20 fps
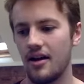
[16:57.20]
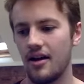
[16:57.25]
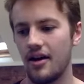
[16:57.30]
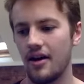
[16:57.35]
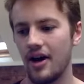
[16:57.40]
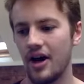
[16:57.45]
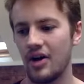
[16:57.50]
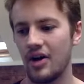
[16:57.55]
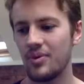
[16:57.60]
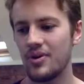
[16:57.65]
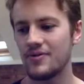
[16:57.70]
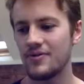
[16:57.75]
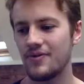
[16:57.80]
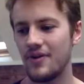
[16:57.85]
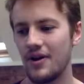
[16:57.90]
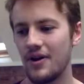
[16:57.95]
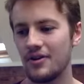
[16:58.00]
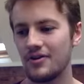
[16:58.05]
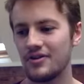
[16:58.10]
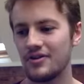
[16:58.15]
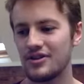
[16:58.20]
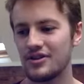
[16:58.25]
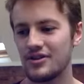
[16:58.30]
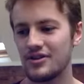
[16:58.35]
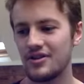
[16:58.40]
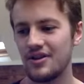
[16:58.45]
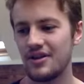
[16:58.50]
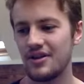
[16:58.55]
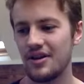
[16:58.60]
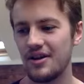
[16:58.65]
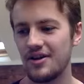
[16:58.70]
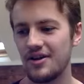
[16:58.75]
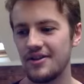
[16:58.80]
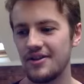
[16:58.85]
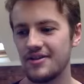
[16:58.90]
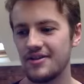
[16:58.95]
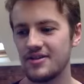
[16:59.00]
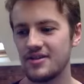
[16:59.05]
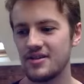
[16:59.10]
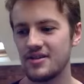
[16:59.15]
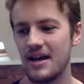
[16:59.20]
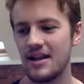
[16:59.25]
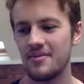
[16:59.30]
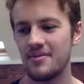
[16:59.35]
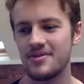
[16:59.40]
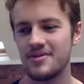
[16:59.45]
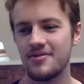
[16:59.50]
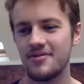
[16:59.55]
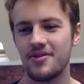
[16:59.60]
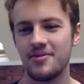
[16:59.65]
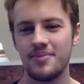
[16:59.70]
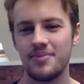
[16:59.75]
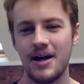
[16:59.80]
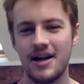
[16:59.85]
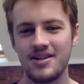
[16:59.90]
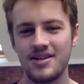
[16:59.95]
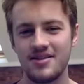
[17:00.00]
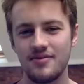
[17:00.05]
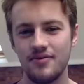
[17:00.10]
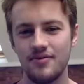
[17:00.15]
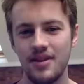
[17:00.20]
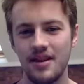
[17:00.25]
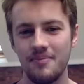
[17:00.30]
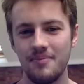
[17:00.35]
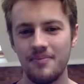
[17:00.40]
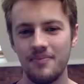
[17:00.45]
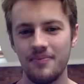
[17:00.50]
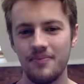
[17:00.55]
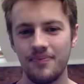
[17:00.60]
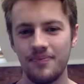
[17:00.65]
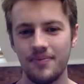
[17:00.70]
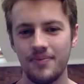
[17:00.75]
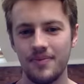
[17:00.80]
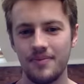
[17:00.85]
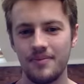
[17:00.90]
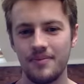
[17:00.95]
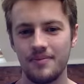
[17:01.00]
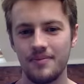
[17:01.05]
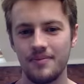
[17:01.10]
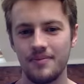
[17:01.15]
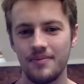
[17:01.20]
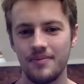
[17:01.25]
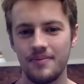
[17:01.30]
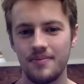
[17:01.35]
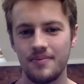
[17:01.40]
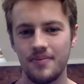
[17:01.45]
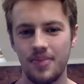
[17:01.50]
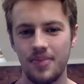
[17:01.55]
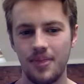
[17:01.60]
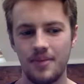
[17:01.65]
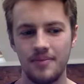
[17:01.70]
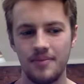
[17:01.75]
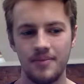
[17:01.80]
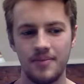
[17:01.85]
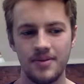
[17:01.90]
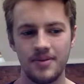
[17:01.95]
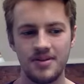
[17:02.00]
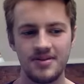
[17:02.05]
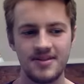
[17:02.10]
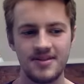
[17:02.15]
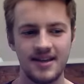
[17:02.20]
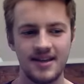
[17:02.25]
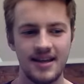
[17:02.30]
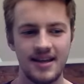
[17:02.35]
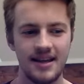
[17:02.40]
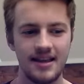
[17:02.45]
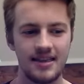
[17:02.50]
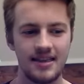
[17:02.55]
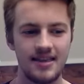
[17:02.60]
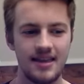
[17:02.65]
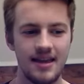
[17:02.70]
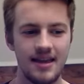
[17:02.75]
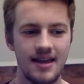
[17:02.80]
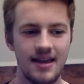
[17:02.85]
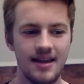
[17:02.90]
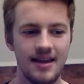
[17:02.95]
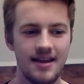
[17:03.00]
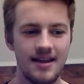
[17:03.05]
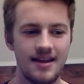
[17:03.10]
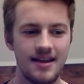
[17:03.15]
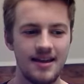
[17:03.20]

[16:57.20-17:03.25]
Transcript: I almost felt some elements of compassion for them, because I was thinking they're